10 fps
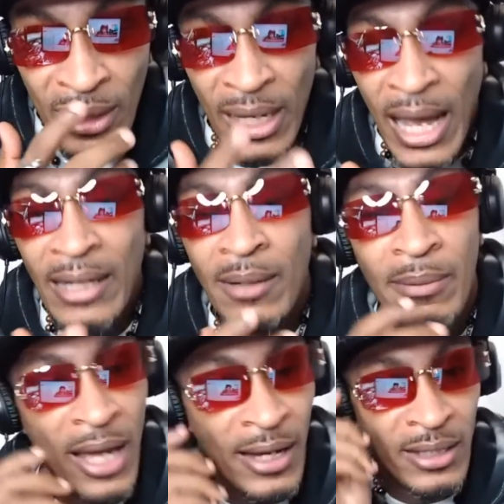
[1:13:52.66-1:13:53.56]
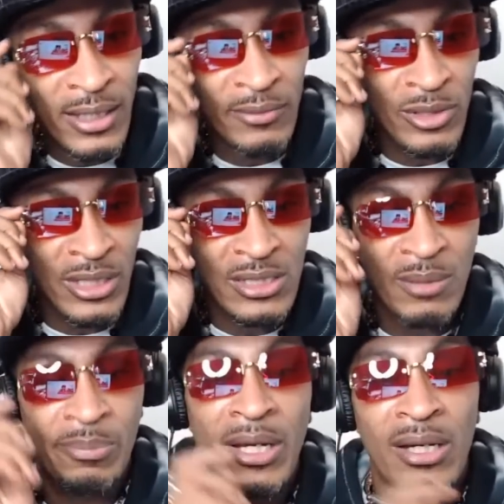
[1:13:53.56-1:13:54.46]
I could give you niggas a
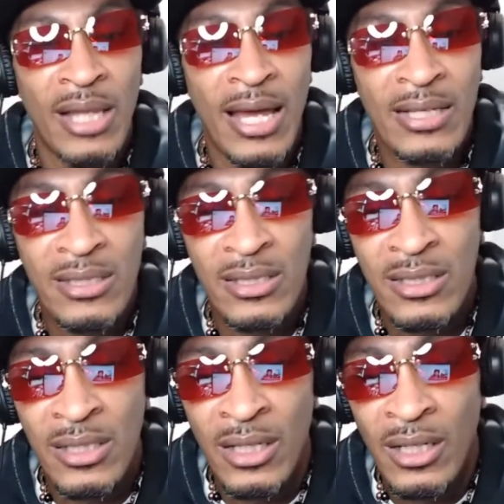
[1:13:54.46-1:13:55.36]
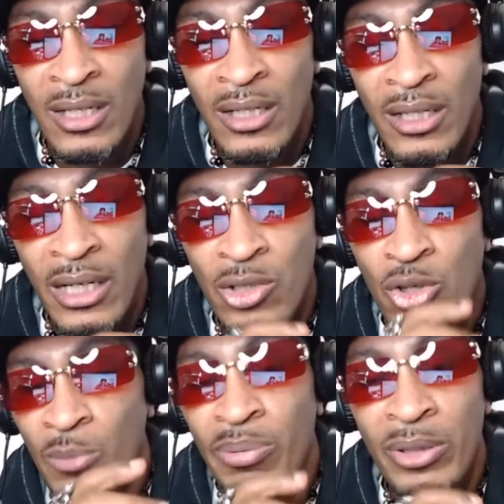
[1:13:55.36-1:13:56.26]
pair of glasses and you
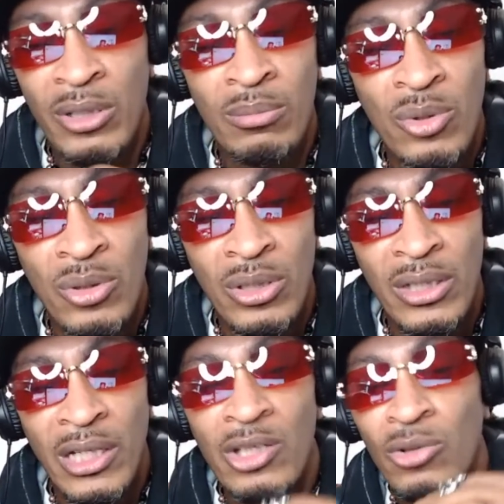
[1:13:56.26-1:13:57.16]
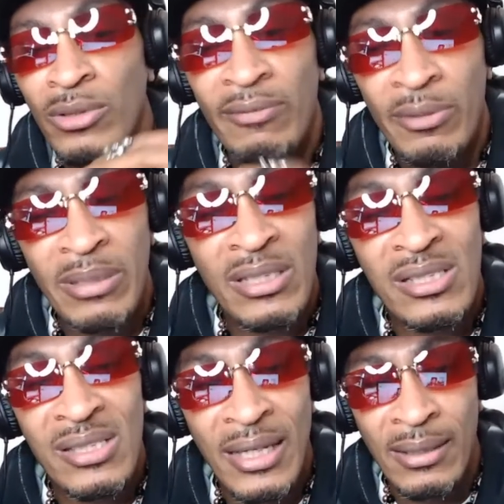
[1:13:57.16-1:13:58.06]
could put them on and you'll never be the
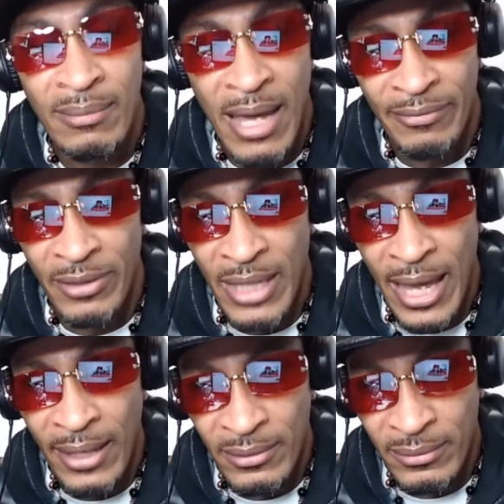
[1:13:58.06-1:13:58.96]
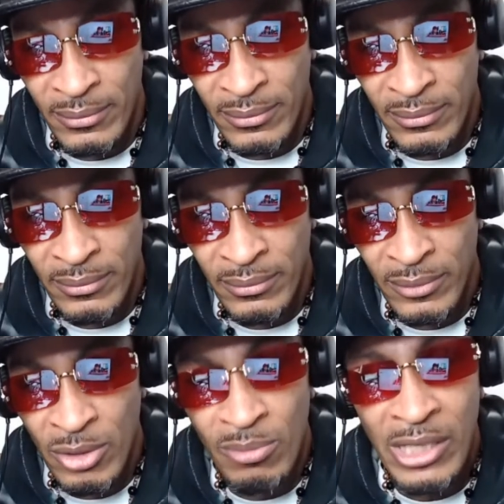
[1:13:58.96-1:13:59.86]
same after that.
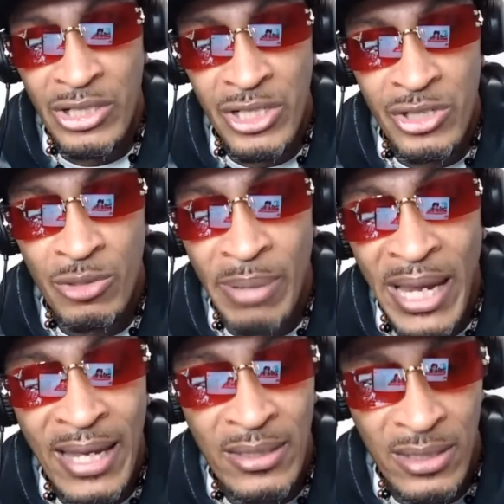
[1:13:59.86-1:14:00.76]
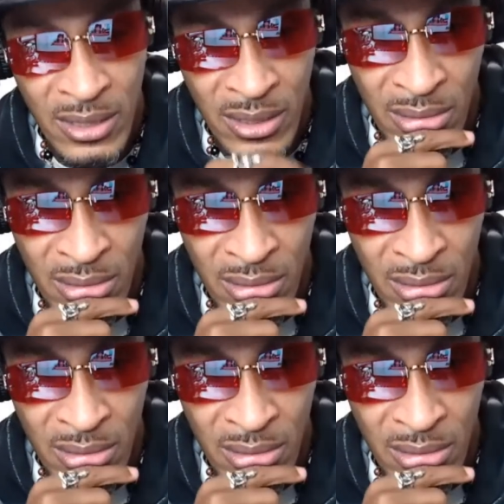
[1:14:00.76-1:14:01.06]
You might shit your pants.